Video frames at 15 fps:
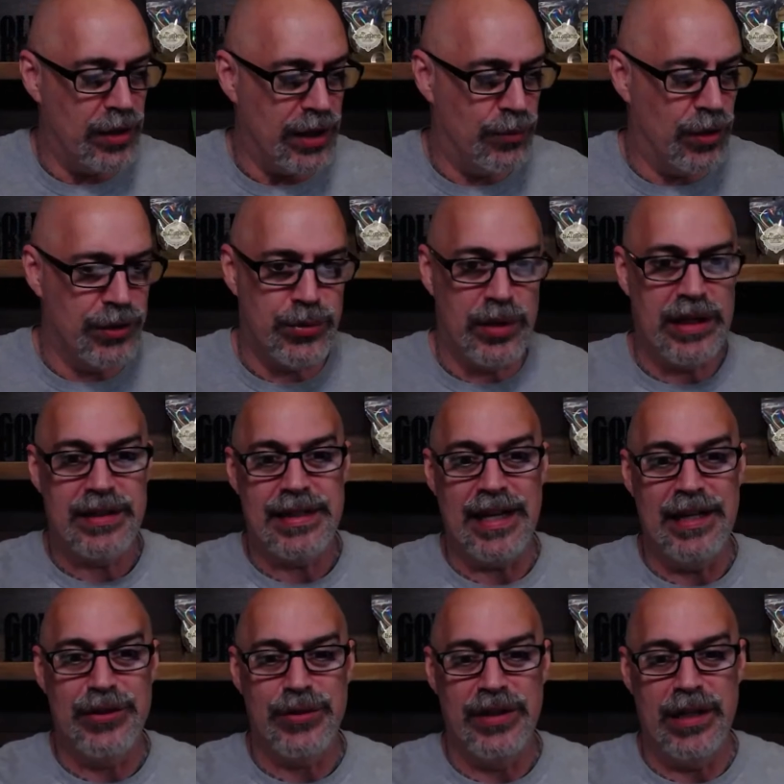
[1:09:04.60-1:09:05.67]
And once we get to
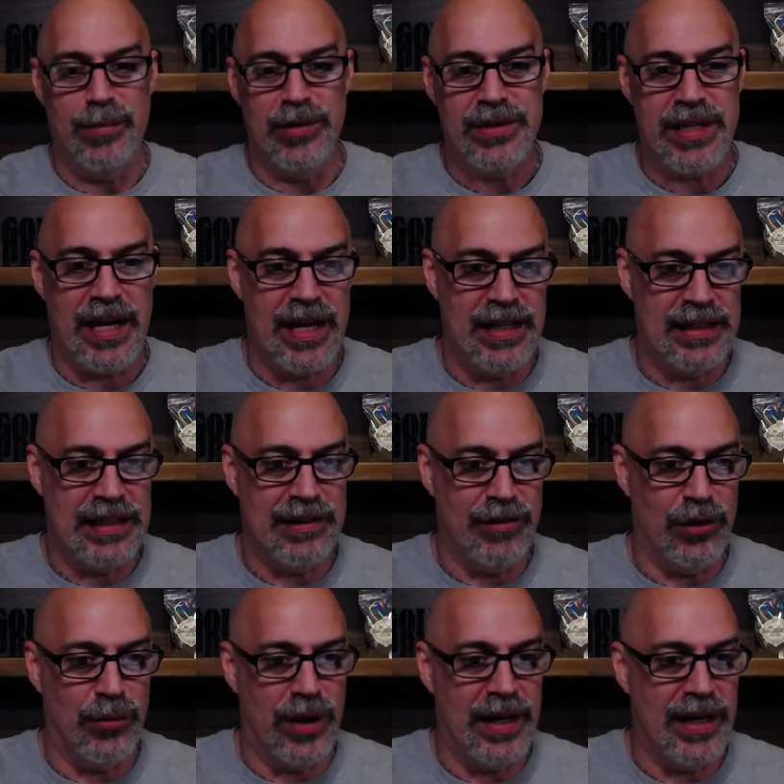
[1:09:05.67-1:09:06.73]
entry number 10 and give it
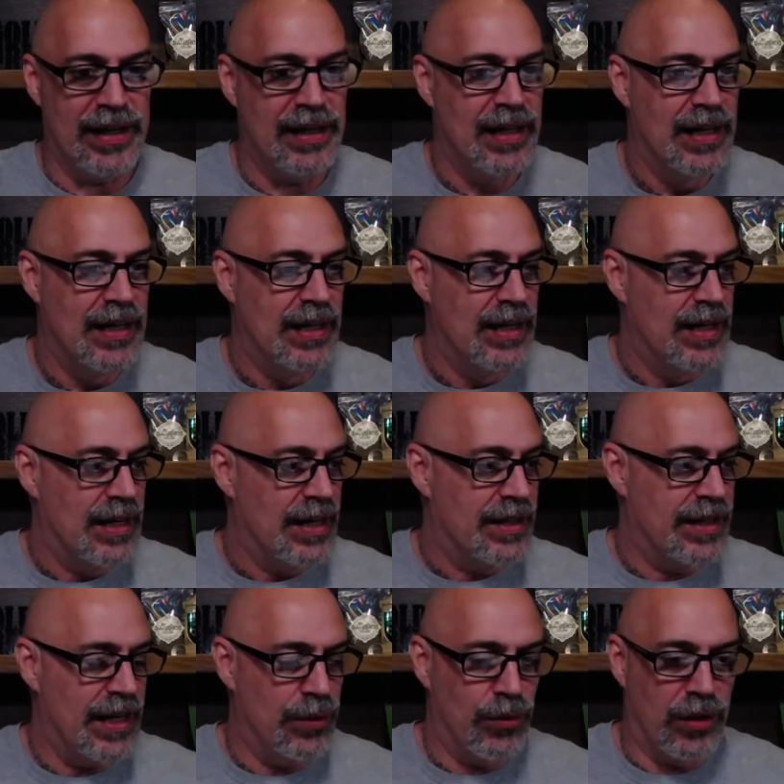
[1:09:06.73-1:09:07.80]
away,
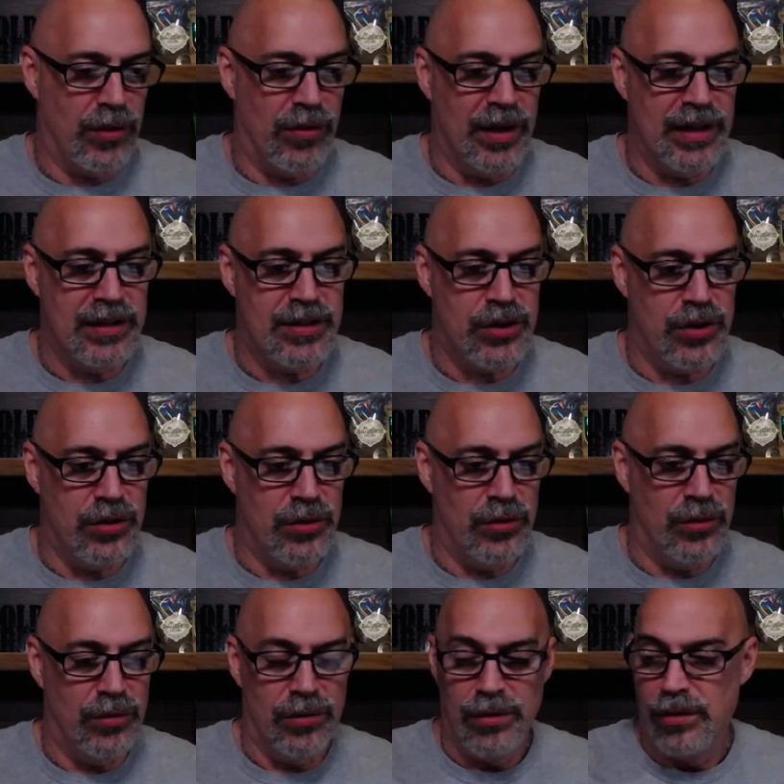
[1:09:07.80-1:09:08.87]
then we're going
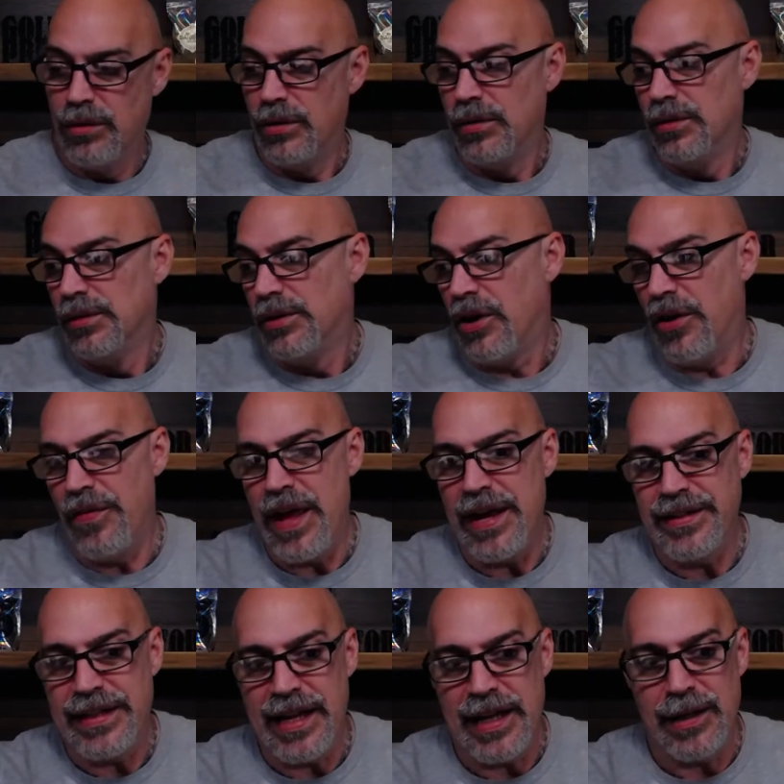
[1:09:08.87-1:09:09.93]
to, on
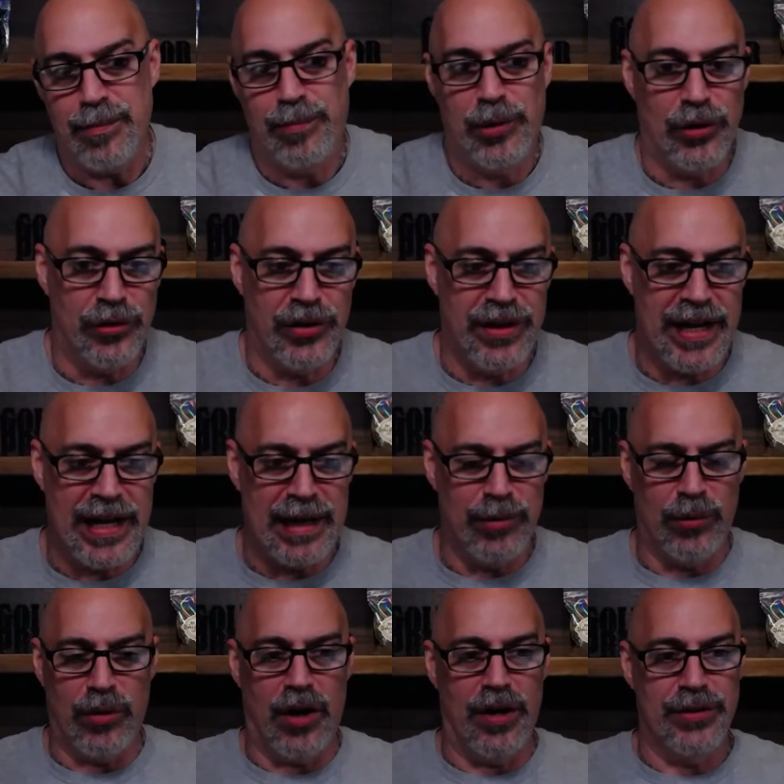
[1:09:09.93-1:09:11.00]
that day, pull the name,
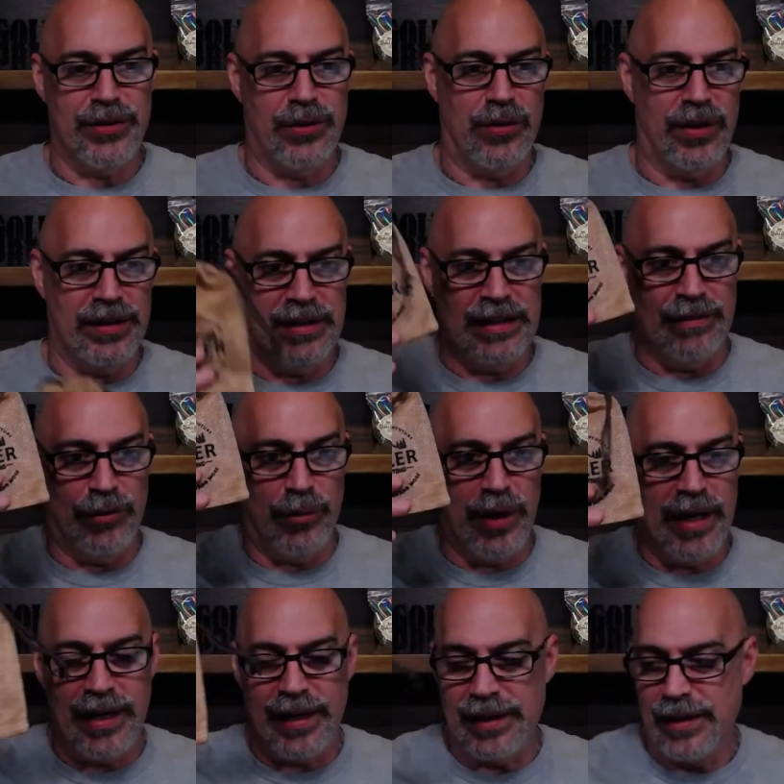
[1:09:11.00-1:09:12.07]
and we're also going to give
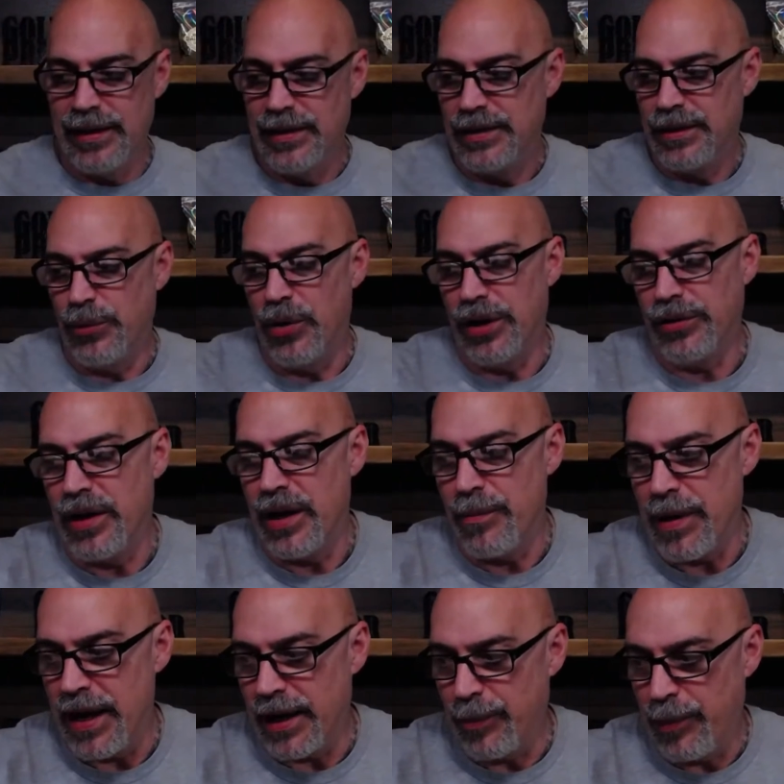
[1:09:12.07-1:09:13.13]
away the 1 gram
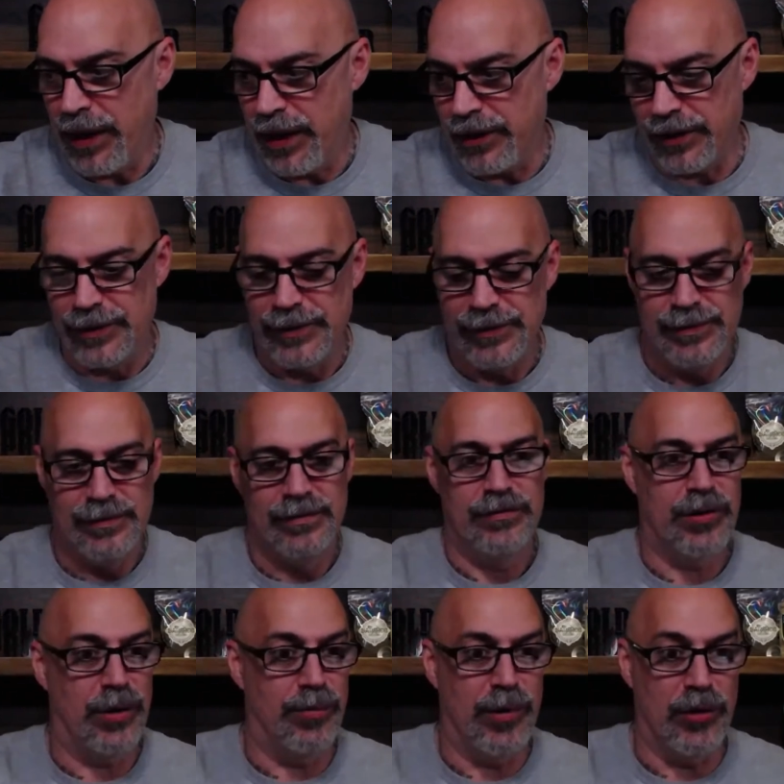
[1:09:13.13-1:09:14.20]
bag of Paydirt
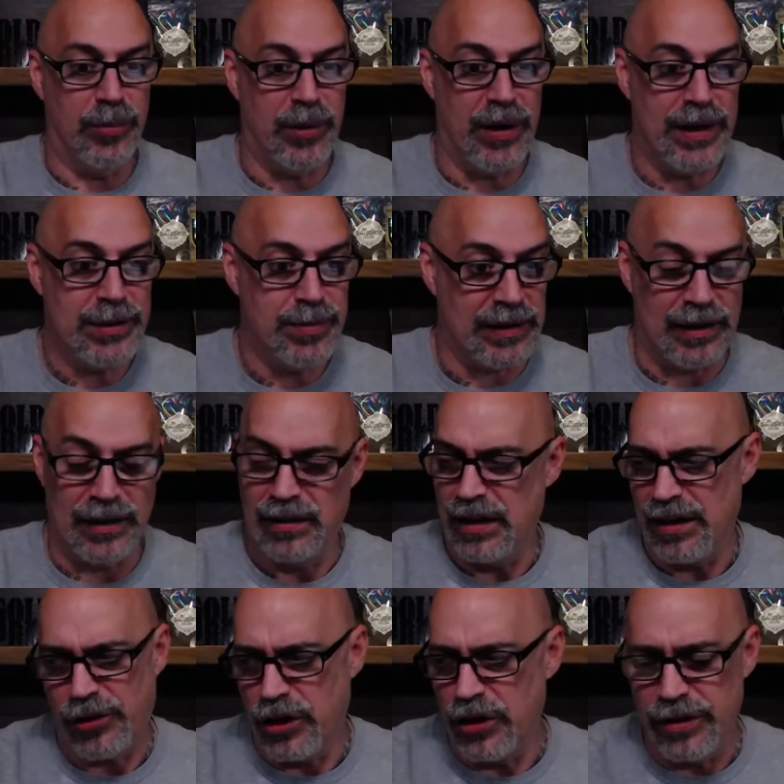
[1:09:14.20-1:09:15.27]
from Miller Prospecting.
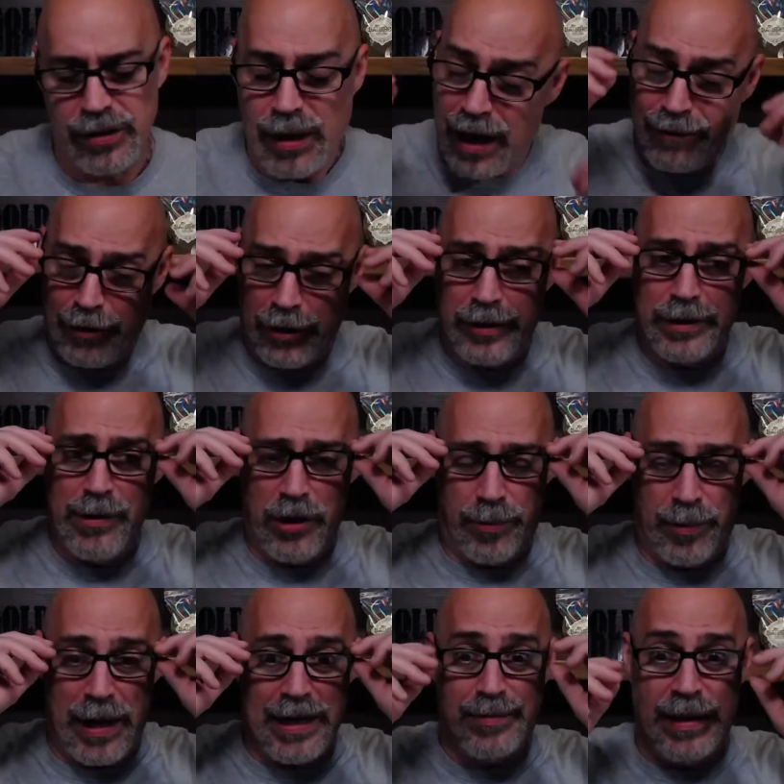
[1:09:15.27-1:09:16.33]
I've heard the Miller
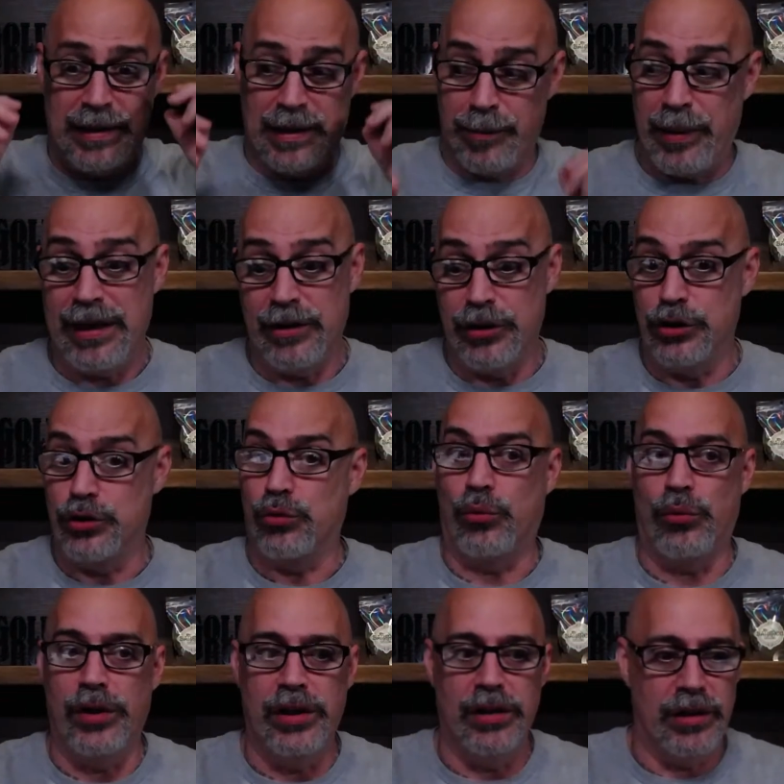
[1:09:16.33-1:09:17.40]
Prospecting Paydirt is
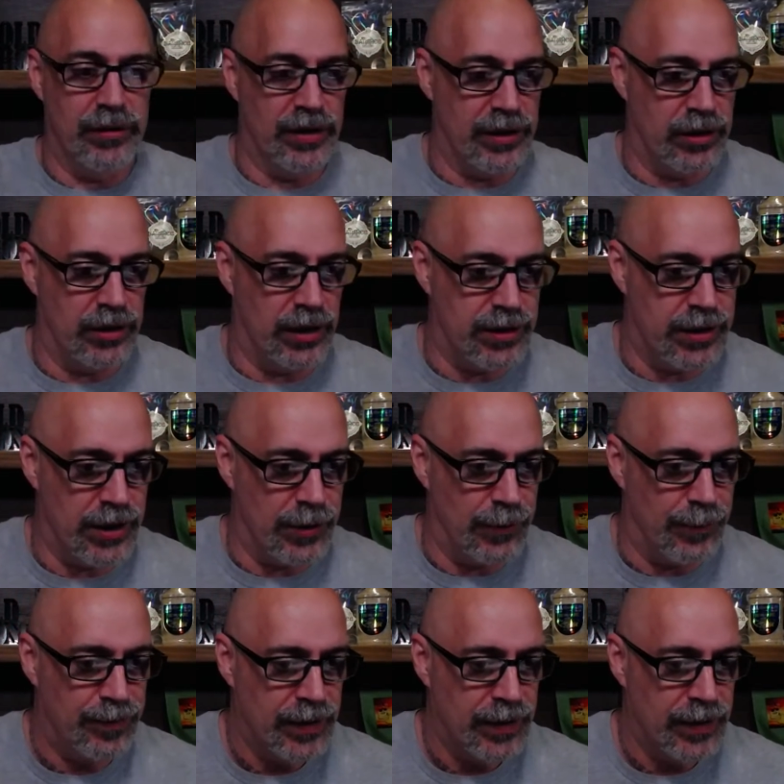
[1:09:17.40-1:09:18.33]
really, really good too.